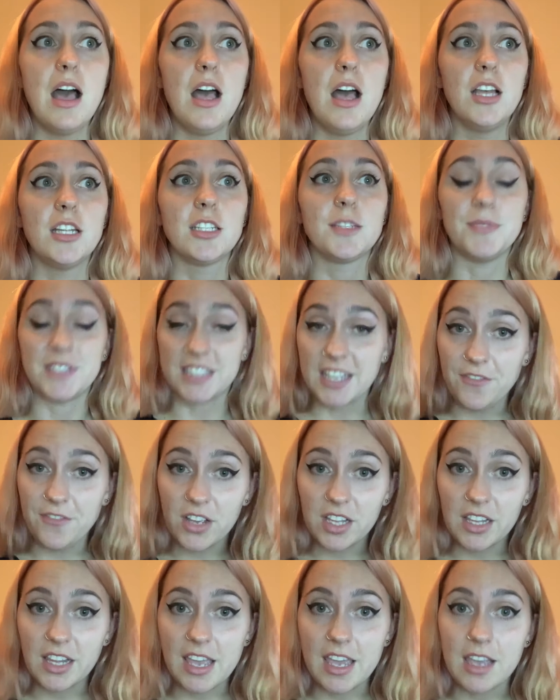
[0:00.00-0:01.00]

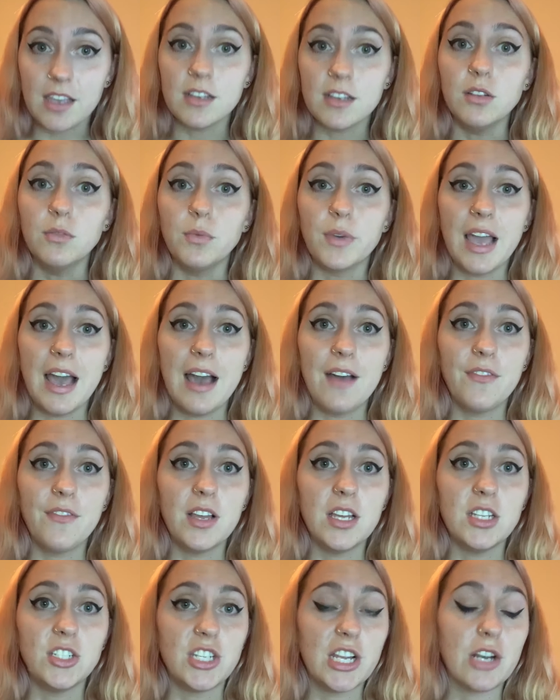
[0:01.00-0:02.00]
Specifically, we have
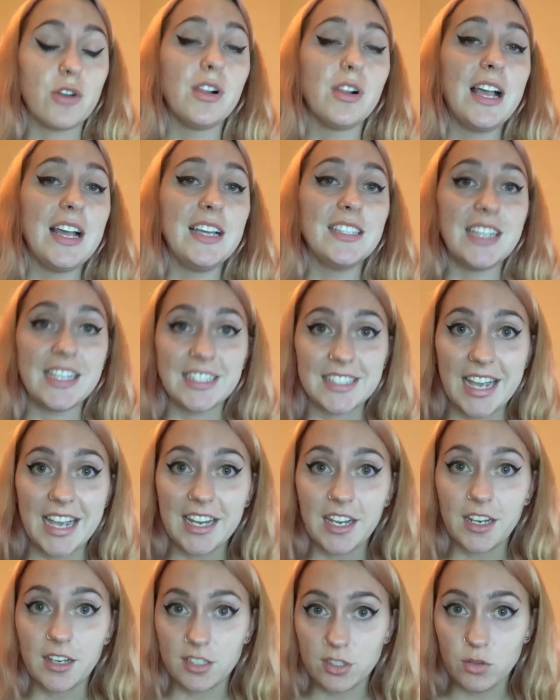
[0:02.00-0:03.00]
generalized
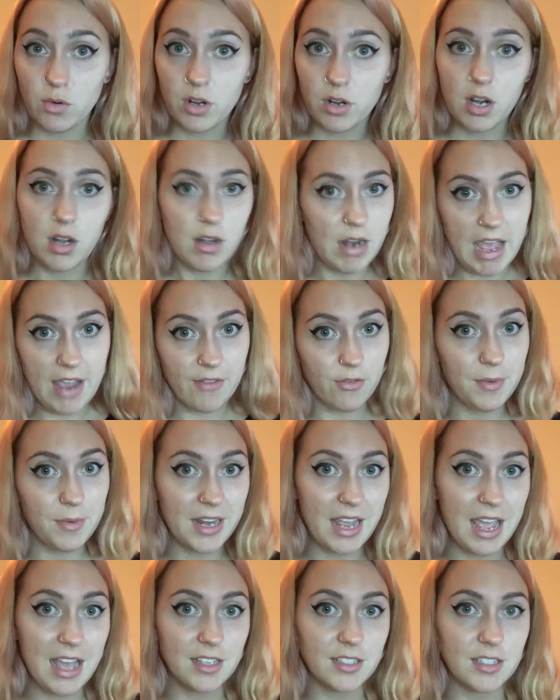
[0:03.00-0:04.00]
anxiety disorder. Not
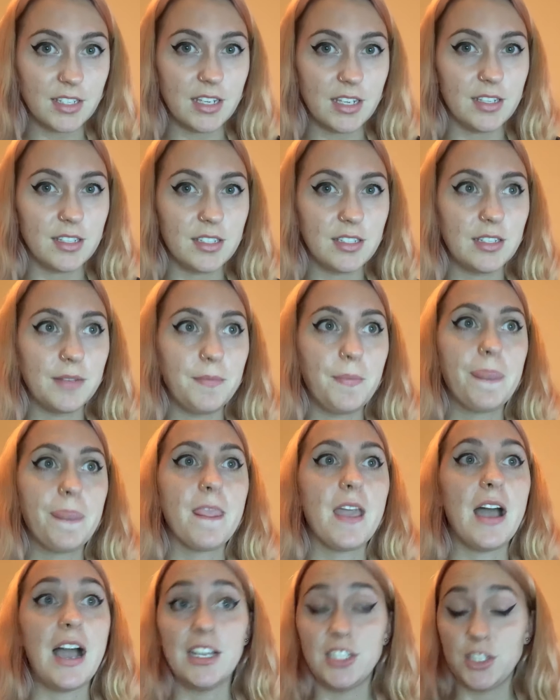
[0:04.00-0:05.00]
everybody has this.
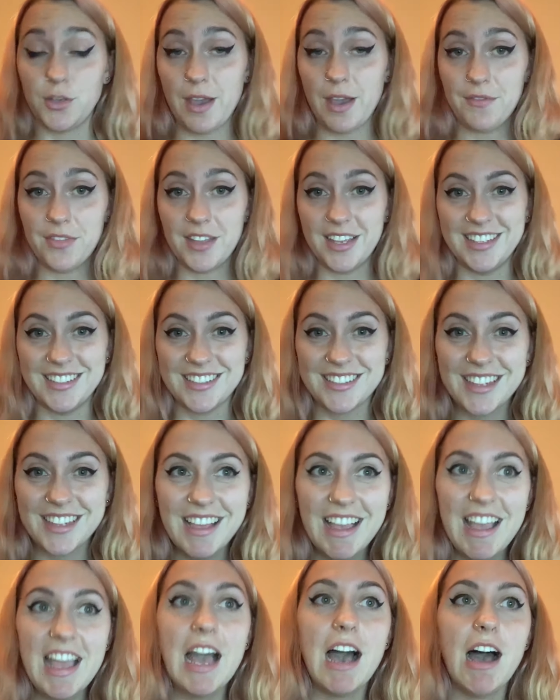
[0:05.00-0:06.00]
I do have this.
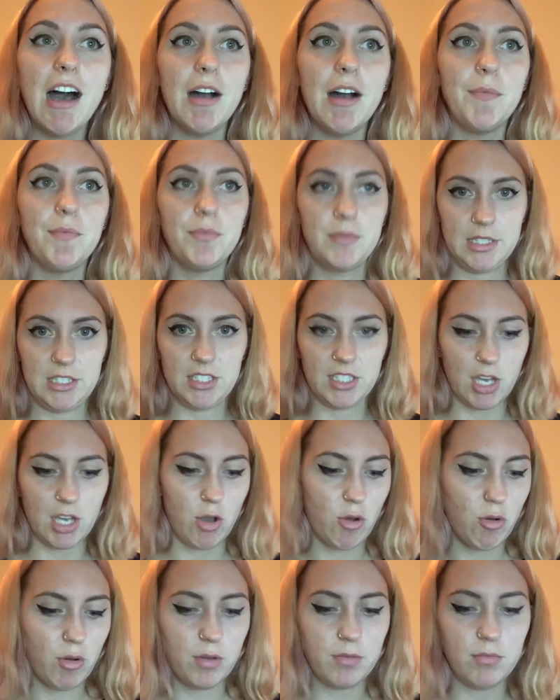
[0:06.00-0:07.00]

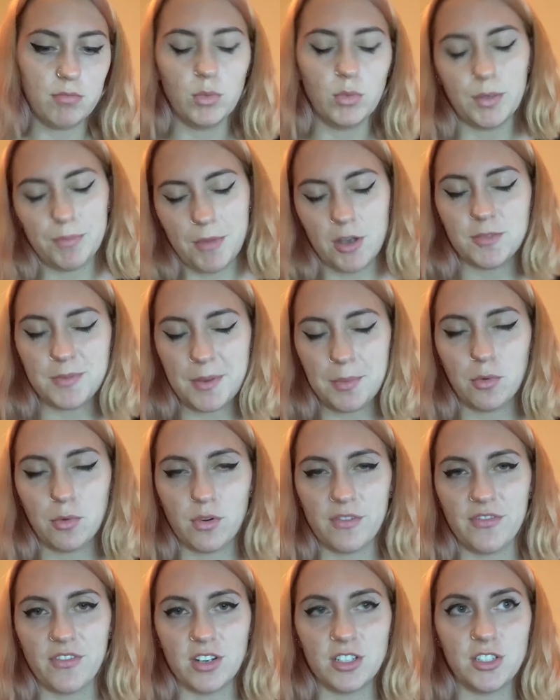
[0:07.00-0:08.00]
So when most people
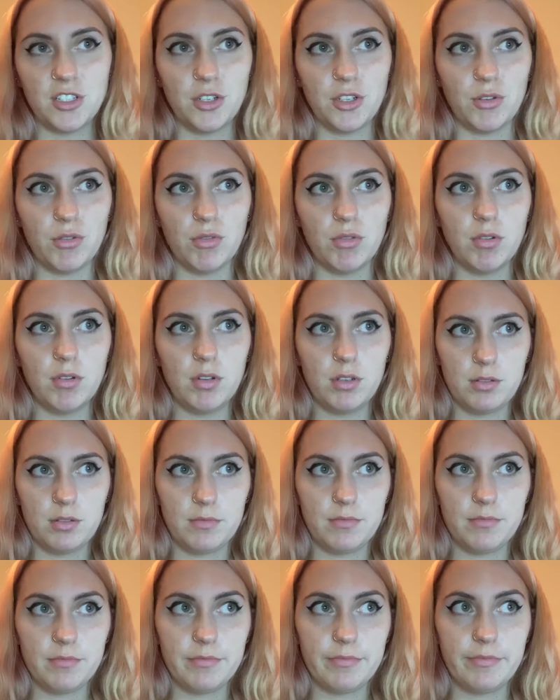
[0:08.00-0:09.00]
refer to
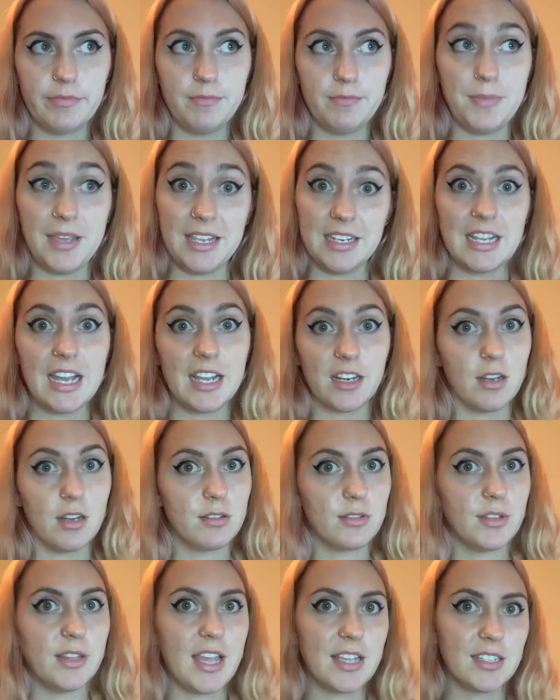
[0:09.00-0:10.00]
being
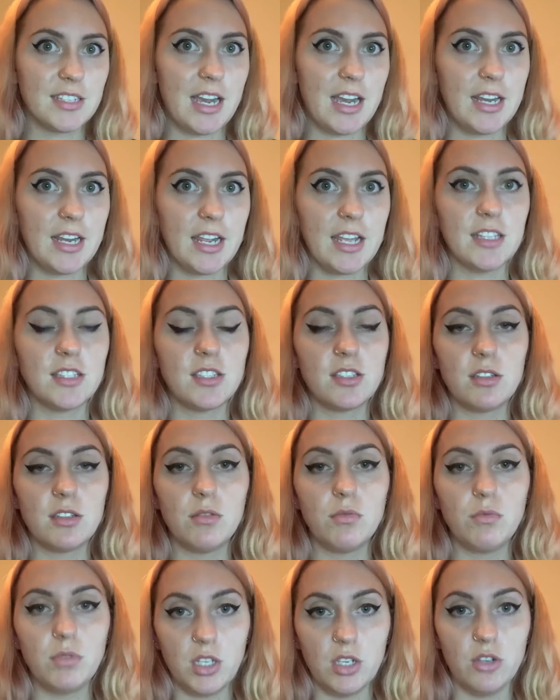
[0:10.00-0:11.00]
diagnosed with anxiety, it's
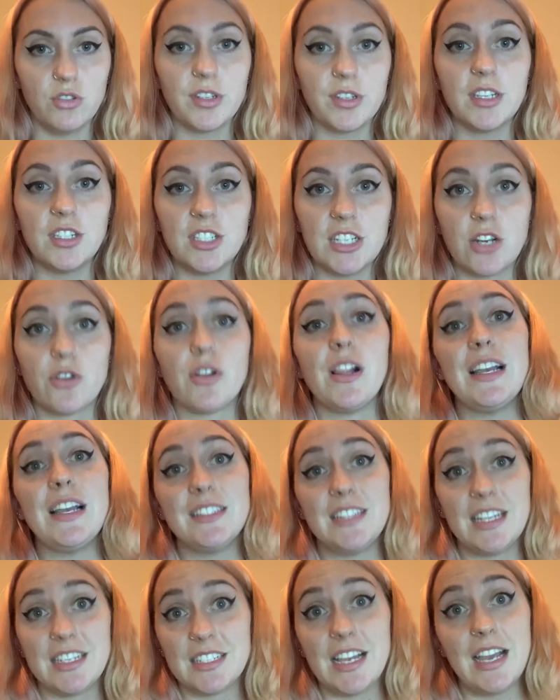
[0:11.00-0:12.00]
usually
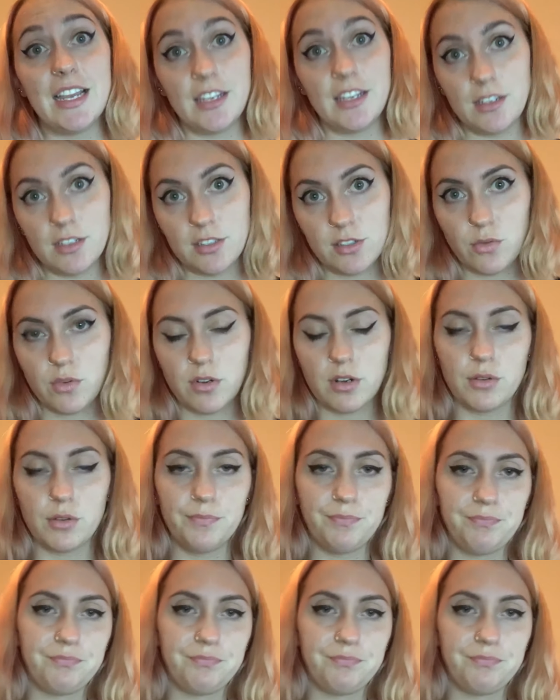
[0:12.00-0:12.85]
generalized anxiety disorder,